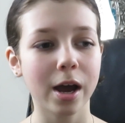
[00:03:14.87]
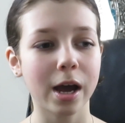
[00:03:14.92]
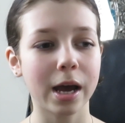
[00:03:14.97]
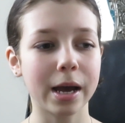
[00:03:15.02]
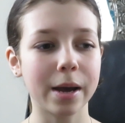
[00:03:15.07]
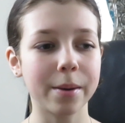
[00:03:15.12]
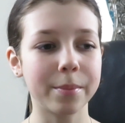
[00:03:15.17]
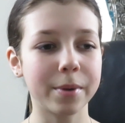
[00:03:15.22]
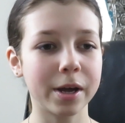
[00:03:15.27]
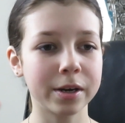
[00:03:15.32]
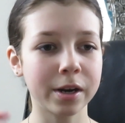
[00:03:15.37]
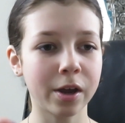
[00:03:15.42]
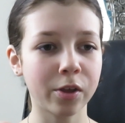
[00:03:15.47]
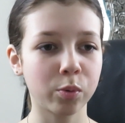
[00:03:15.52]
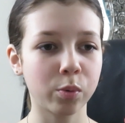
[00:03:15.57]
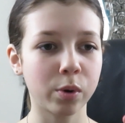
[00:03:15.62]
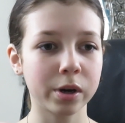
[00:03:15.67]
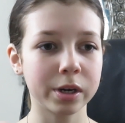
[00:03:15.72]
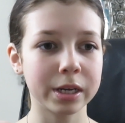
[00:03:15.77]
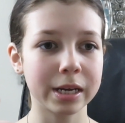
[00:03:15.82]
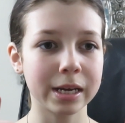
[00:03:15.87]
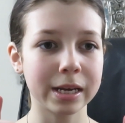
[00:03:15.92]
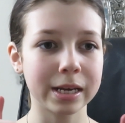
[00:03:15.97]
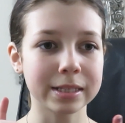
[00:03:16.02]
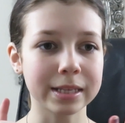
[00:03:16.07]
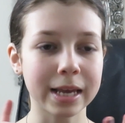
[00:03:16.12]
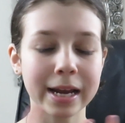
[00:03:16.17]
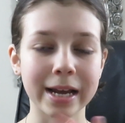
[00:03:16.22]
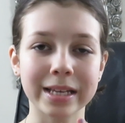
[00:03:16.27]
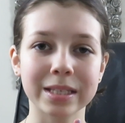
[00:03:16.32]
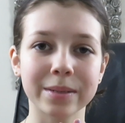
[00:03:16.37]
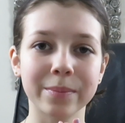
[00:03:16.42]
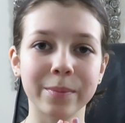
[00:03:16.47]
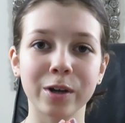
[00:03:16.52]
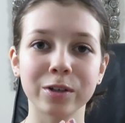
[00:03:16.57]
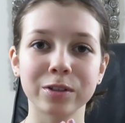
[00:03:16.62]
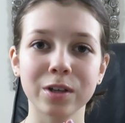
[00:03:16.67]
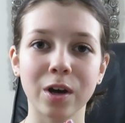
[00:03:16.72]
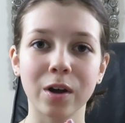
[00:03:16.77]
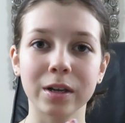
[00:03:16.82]
Another one is
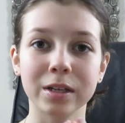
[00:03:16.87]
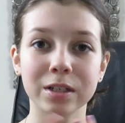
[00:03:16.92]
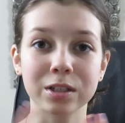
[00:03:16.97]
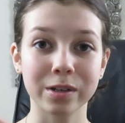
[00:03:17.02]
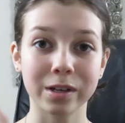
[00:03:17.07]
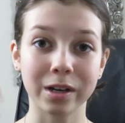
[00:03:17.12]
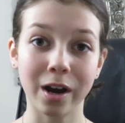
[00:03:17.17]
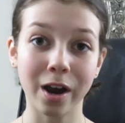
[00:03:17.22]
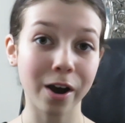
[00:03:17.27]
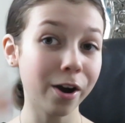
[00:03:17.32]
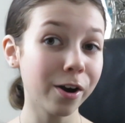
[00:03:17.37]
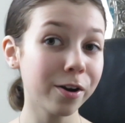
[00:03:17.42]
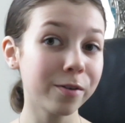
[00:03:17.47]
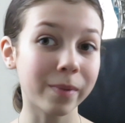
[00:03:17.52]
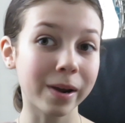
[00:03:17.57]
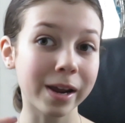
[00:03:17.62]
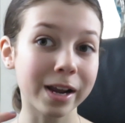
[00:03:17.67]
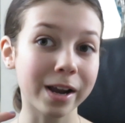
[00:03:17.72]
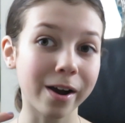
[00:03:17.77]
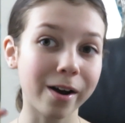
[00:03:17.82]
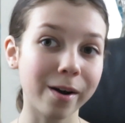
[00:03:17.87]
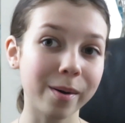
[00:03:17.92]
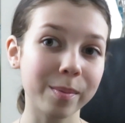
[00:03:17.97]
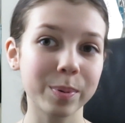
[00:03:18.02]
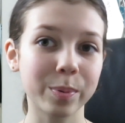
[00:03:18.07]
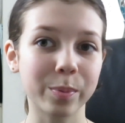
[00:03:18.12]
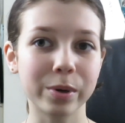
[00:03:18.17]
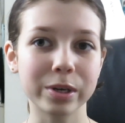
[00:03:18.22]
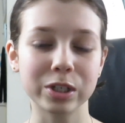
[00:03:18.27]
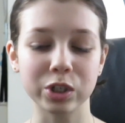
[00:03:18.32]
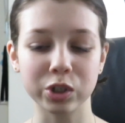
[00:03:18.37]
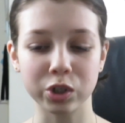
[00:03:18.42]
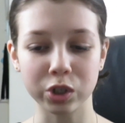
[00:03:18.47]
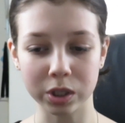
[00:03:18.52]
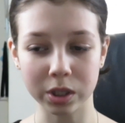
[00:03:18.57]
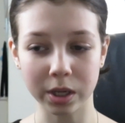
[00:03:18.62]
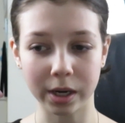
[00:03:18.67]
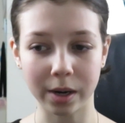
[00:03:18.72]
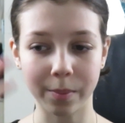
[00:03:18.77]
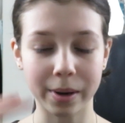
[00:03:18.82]
ASMR Darling doing her own makeup, which is
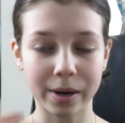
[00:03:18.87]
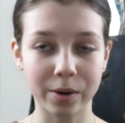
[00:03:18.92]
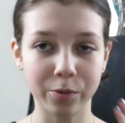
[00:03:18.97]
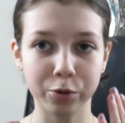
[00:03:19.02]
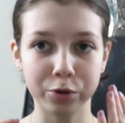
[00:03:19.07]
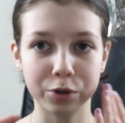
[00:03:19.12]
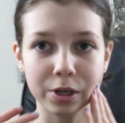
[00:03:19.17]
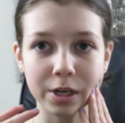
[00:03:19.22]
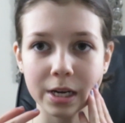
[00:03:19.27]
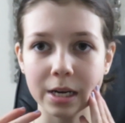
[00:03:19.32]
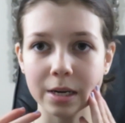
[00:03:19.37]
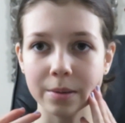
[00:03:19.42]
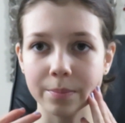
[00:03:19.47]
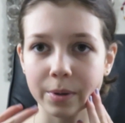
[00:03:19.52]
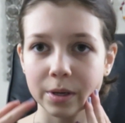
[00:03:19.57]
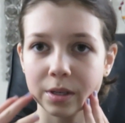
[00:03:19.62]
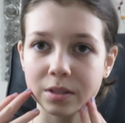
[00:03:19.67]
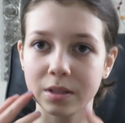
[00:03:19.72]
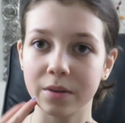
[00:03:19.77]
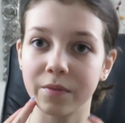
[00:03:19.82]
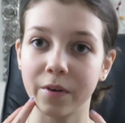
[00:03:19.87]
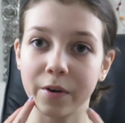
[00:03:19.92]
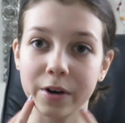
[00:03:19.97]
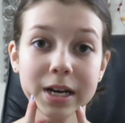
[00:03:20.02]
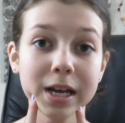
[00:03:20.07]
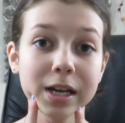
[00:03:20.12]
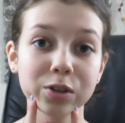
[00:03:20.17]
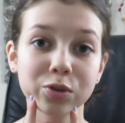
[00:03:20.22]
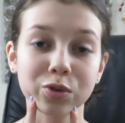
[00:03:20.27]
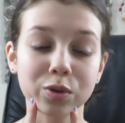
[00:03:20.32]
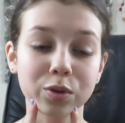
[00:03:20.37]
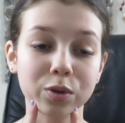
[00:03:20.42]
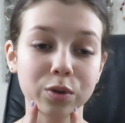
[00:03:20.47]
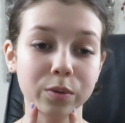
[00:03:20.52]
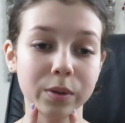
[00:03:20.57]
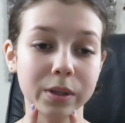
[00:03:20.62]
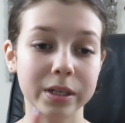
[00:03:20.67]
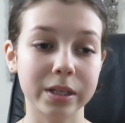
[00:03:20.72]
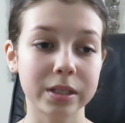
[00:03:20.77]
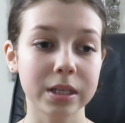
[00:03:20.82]
just like a makeup routine, but it's like very
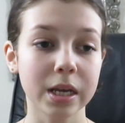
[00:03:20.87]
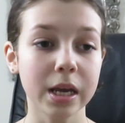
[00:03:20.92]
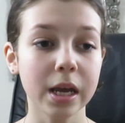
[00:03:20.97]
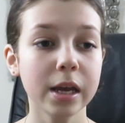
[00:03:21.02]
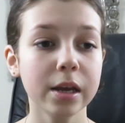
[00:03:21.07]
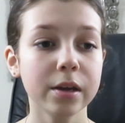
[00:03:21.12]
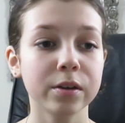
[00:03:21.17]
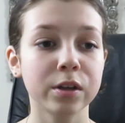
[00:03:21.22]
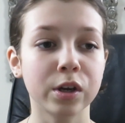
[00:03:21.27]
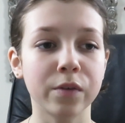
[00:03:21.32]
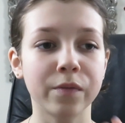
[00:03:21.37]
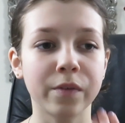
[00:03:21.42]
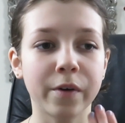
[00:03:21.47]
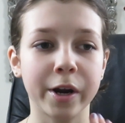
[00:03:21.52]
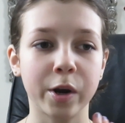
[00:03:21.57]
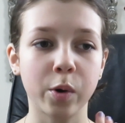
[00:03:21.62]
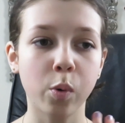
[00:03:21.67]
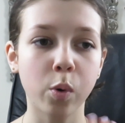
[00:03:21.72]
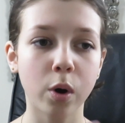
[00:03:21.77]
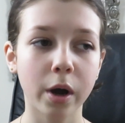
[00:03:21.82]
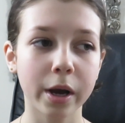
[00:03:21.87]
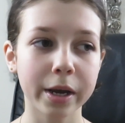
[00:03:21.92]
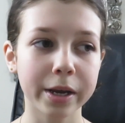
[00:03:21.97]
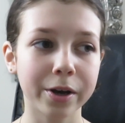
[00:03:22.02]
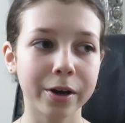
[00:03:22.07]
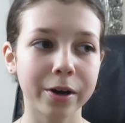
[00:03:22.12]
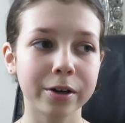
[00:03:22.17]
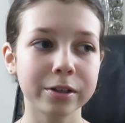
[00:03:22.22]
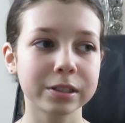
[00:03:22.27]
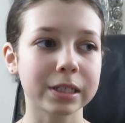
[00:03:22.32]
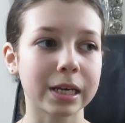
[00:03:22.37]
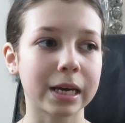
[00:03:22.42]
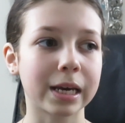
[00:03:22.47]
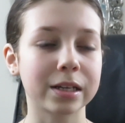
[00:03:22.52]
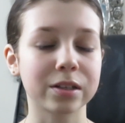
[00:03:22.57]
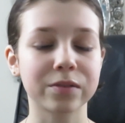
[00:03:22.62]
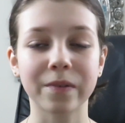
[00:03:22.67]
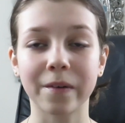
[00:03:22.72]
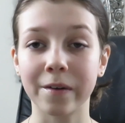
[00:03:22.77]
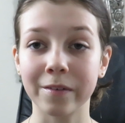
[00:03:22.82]
natural, and it's, you know, very quiet,
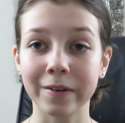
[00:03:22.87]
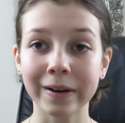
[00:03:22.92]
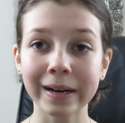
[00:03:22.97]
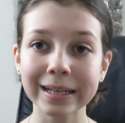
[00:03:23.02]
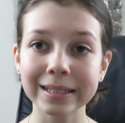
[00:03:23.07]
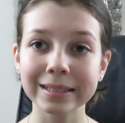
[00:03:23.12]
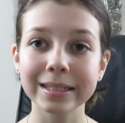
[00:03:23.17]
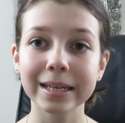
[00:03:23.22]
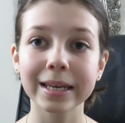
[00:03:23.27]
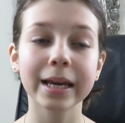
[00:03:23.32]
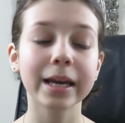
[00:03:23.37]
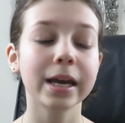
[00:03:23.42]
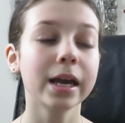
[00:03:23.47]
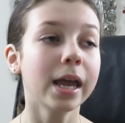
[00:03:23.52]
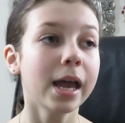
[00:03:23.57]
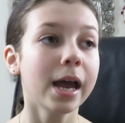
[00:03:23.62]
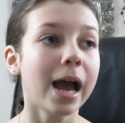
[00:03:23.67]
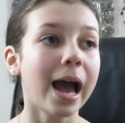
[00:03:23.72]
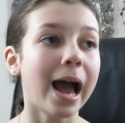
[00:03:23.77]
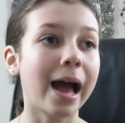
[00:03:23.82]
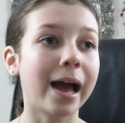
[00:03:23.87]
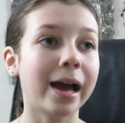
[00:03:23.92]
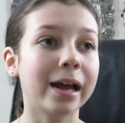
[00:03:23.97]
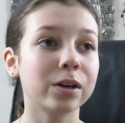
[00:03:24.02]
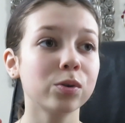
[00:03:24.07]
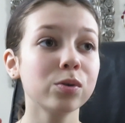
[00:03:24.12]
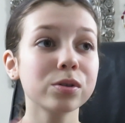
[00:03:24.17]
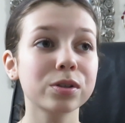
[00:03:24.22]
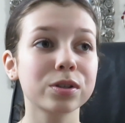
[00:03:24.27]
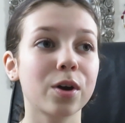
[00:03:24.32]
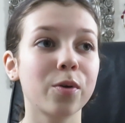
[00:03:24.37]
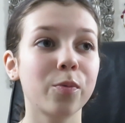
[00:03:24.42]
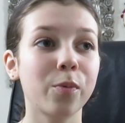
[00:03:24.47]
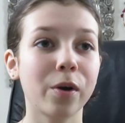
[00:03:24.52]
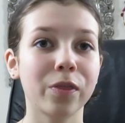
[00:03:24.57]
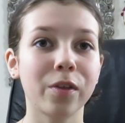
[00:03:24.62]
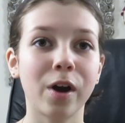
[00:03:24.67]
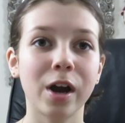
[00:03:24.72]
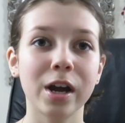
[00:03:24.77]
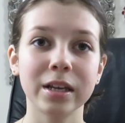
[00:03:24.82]
and it's very relaxing. And also
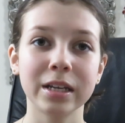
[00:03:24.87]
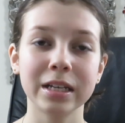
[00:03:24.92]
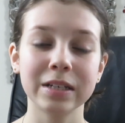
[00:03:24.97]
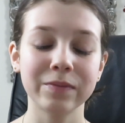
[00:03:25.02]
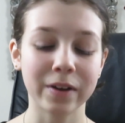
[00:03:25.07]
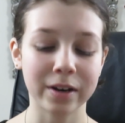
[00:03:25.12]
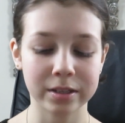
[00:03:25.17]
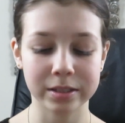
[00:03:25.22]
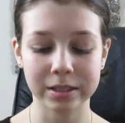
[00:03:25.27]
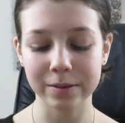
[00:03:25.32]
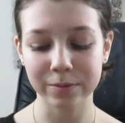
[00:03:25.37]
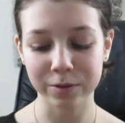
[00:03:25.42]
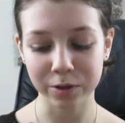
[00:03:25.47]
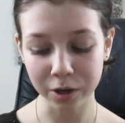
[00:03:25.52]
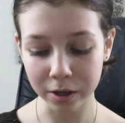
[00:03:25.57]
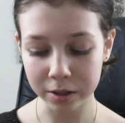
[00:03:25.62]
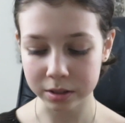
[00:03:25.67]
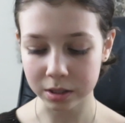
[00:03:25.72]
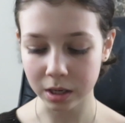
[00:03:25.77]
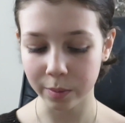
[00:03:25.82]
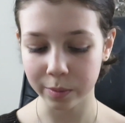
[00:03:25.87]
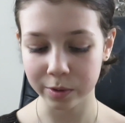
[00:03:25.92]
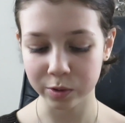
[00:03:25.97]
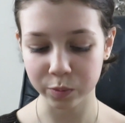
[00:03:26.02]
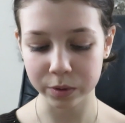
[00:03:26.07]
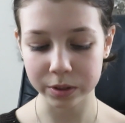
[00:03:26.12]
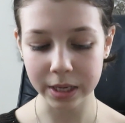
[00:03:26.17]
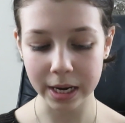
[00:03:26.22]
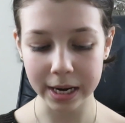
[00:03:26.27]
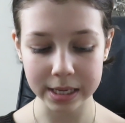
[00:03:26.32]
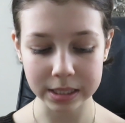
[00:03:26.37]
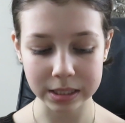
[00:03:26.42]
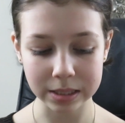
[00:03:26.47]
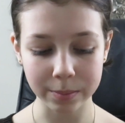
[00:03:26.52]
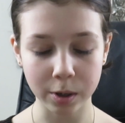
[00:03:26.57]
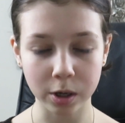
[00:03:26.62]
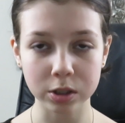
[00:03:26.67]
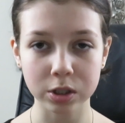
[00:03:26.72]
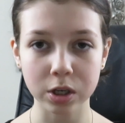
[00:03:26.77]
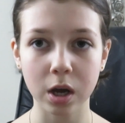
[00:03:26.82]
one that I fell asleep to last night, which was
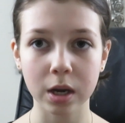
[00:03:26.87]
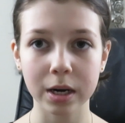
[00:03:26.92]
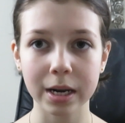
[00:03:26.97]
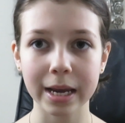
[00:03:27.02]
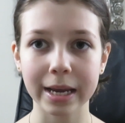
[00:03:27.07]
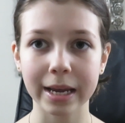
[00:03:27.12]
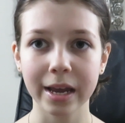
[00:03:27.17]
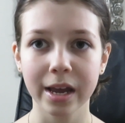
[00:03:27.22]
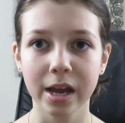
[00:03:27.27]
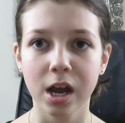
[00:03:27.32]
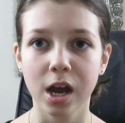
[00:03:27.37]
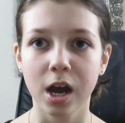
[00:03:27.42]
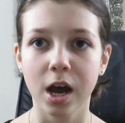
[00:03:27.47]
ASMR Darling